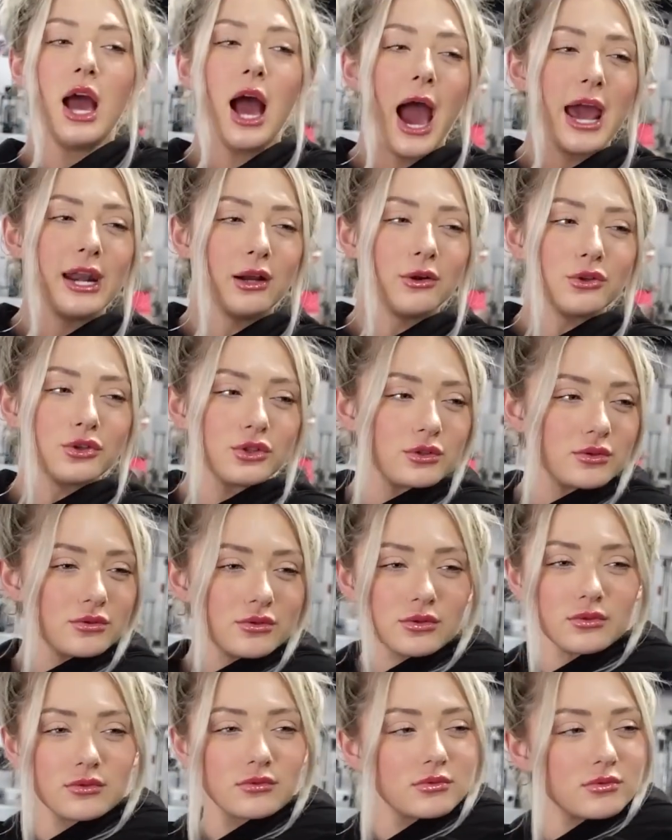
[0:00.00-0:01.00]
I don't
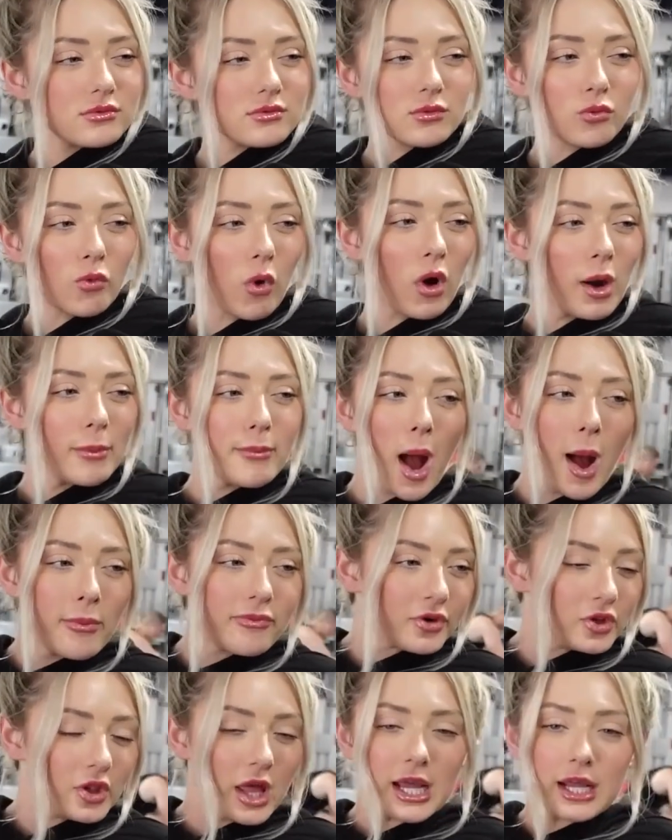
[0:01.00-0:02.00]
warm up
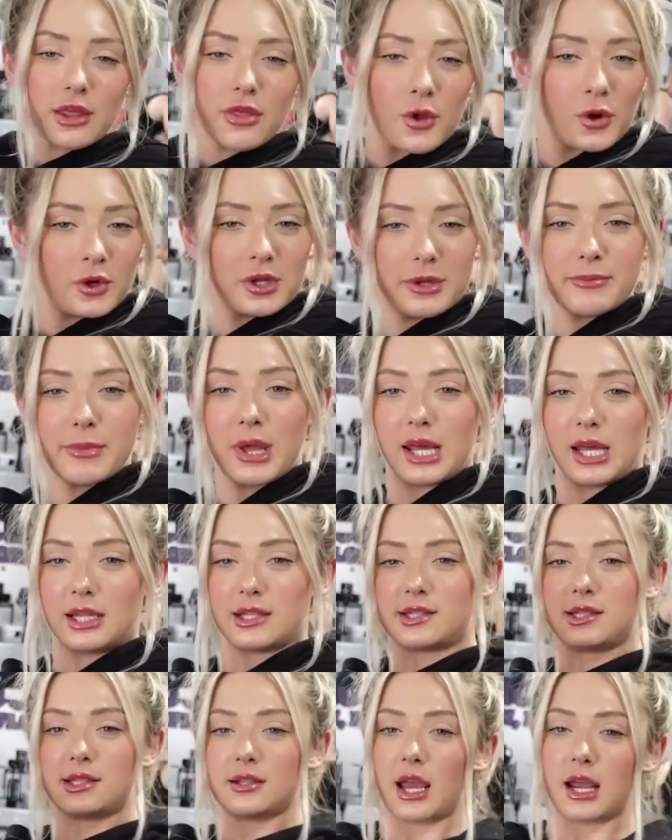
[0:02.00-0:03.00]
for like 30
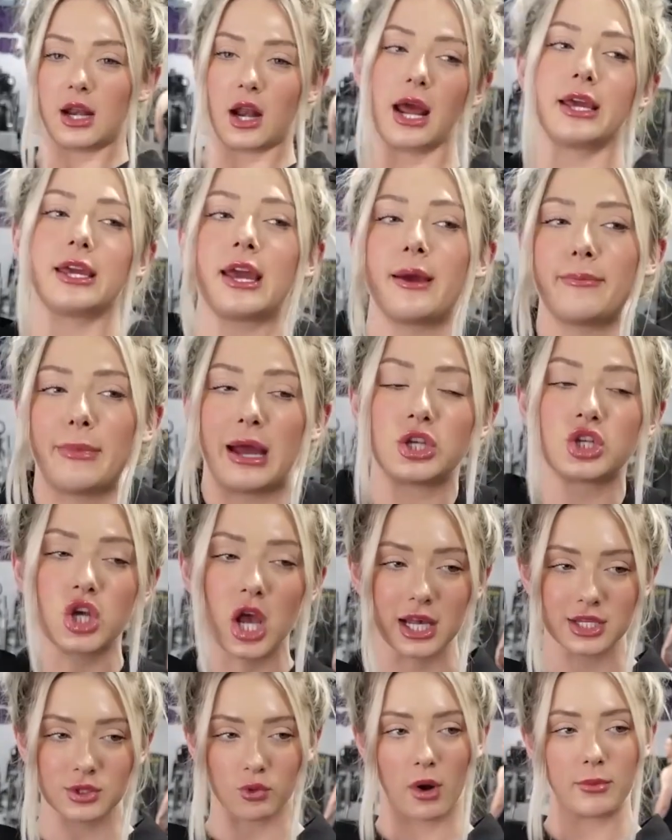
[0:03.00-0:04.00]
minutes. You know, I get my
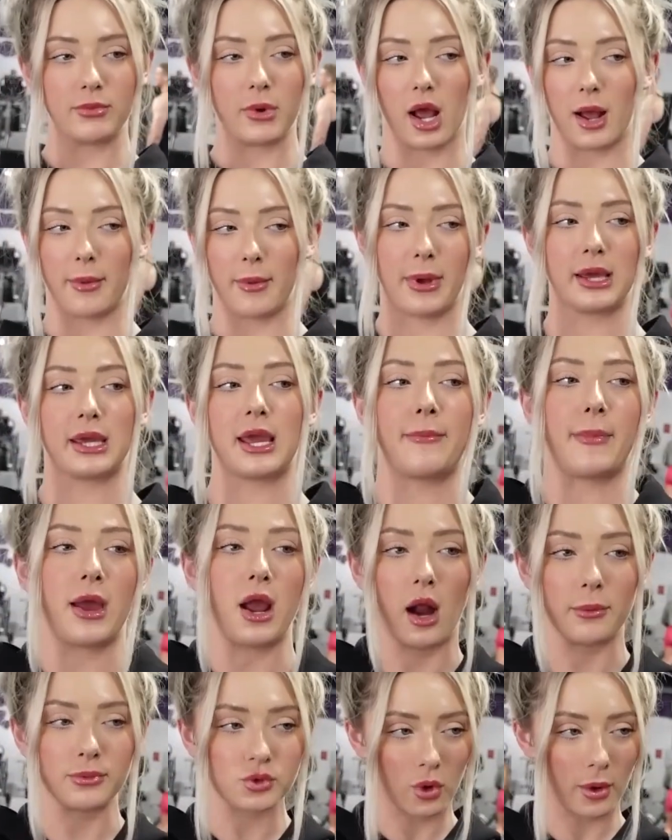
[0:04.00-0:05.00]
chest warmed up, I get my
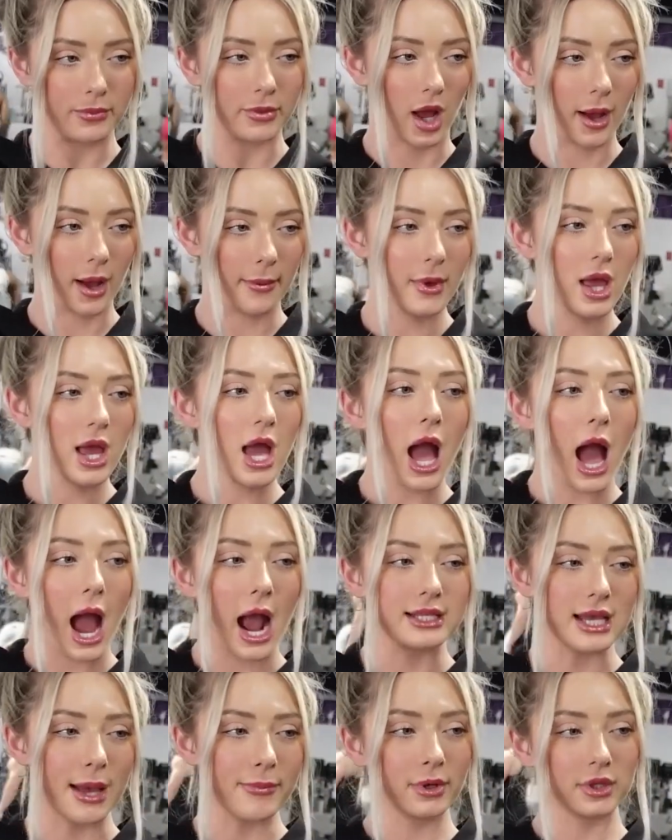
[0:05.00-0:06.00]
arms warmed up.
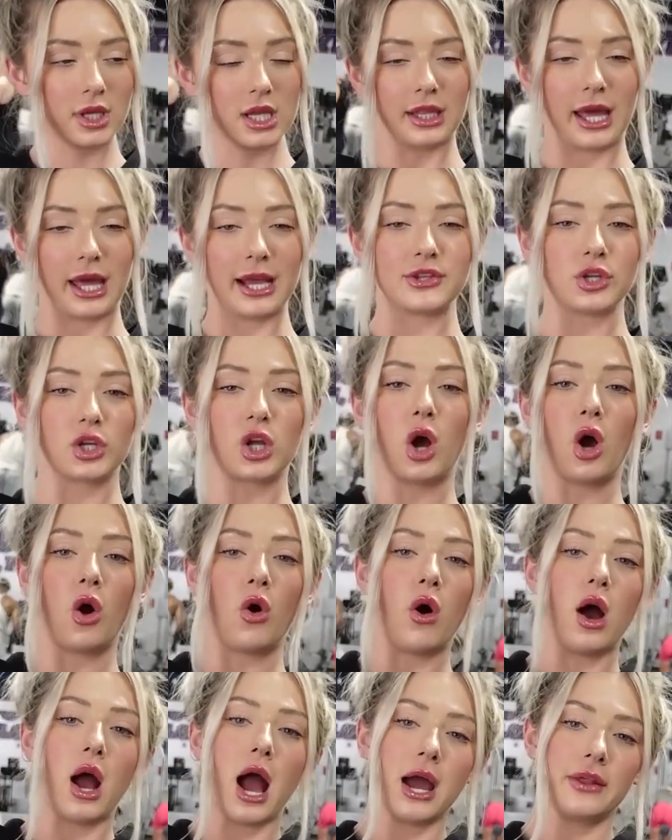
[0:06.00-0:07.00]
I typically like to
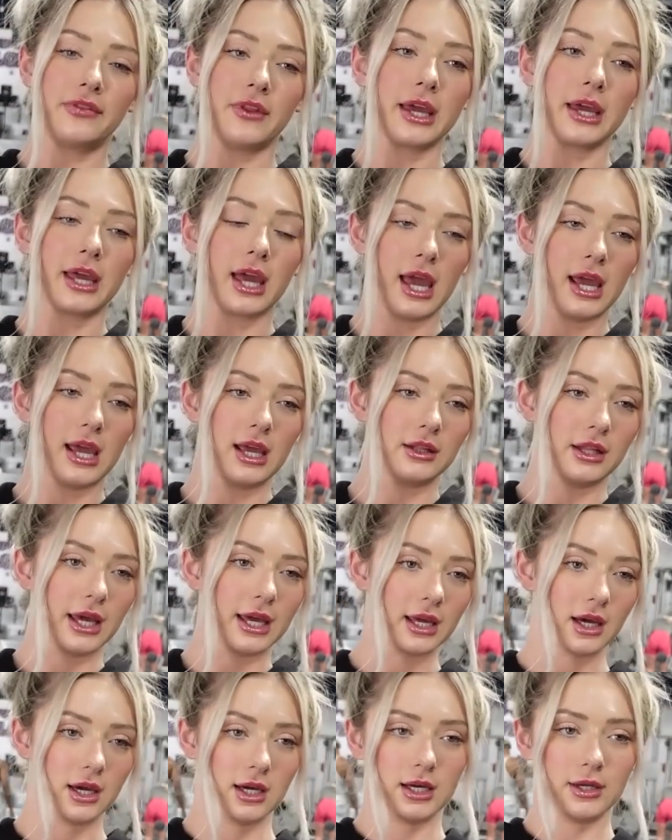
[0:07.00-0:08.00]
go on like
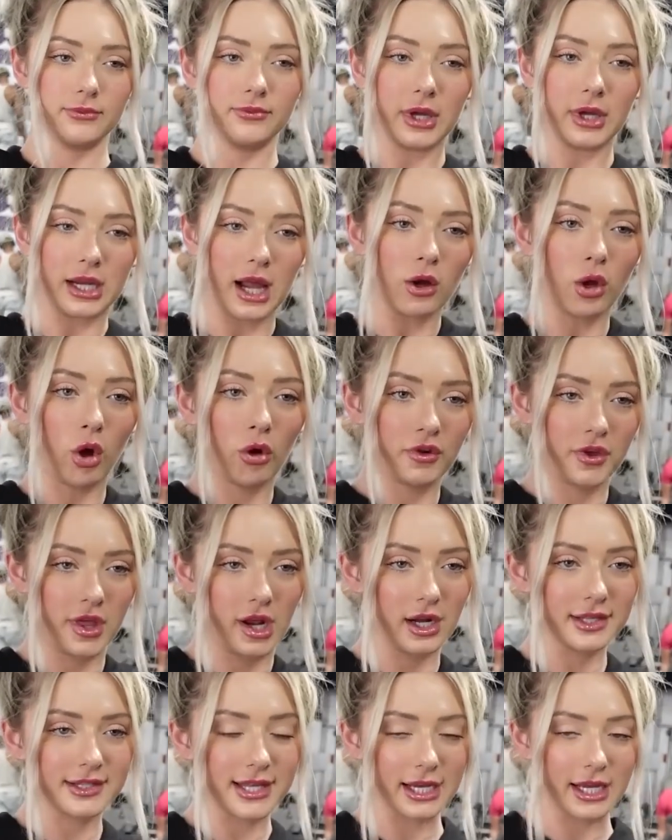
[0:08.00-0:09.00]
I'll go over there
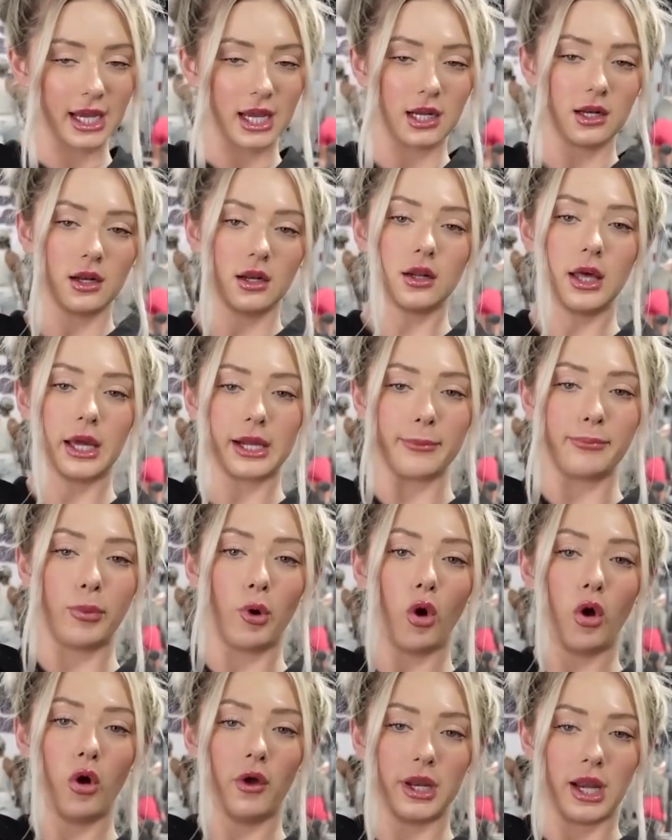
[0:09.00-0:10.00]
in a second, like a
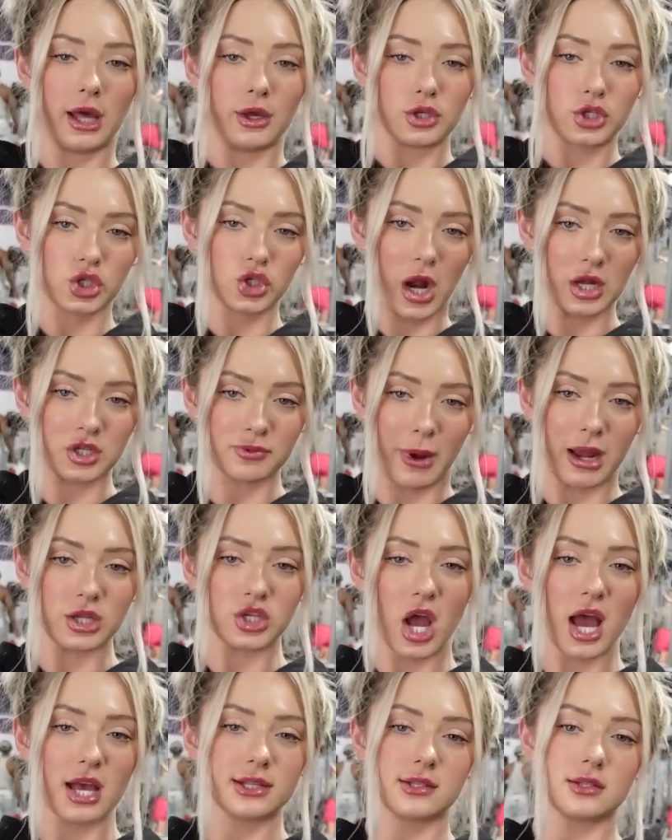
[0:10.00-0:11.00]
prayer, and I'll stretch my
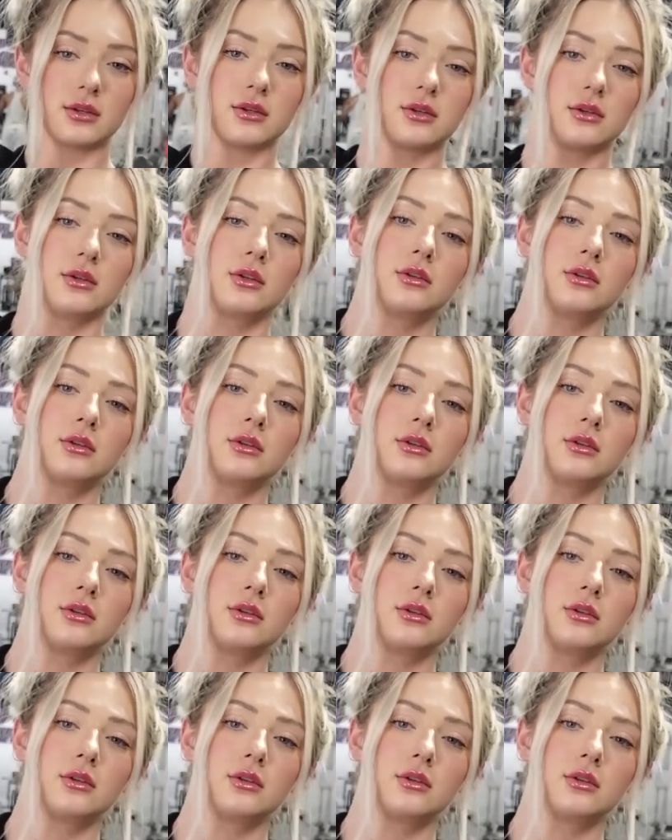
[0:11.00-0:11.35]
chest.